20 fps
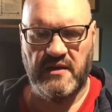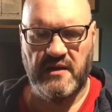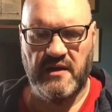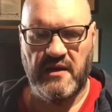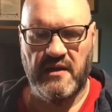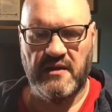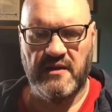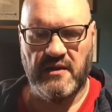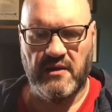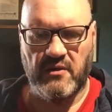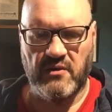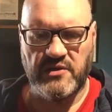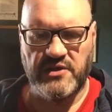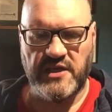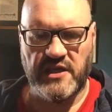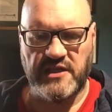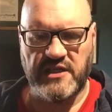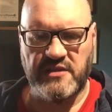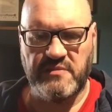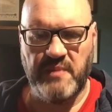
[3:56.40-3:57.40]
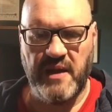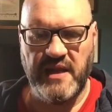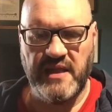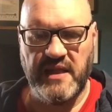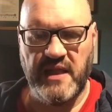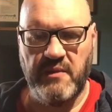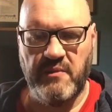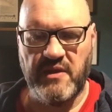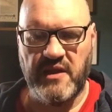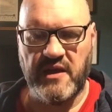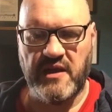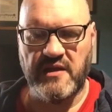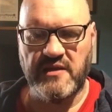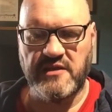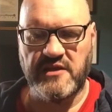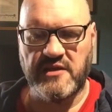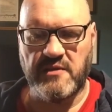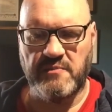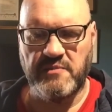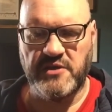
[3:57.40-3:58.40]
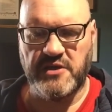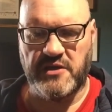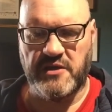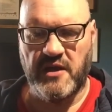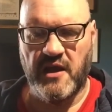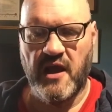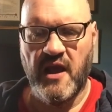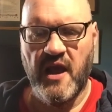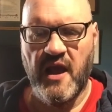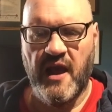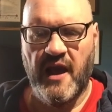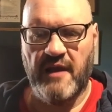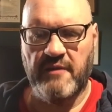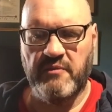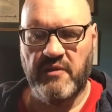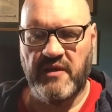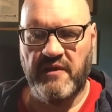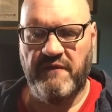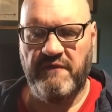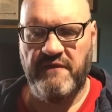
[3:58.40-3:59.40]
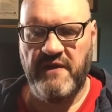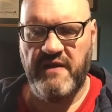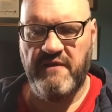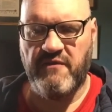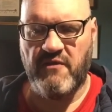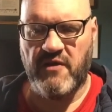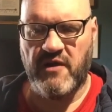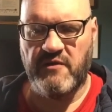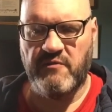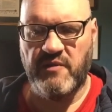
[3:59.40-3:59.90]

The Lord shall smite thee with a consumption, and with a fever, and with